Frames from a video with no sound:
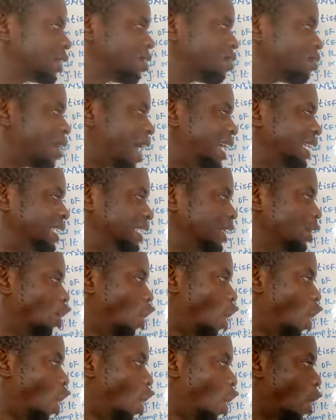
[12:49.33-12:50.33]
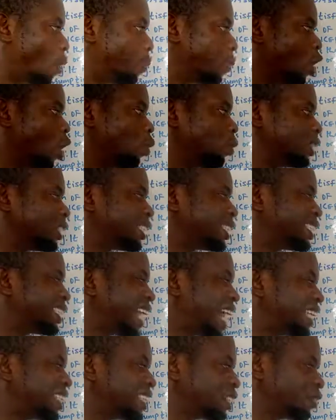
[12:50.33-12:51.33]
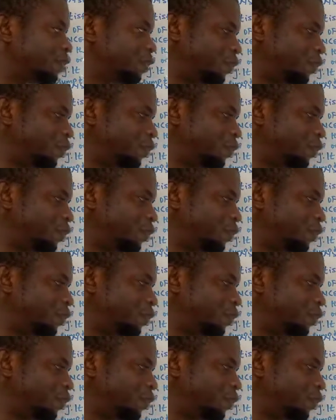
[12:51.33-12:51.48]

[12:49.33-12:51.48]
rising up will start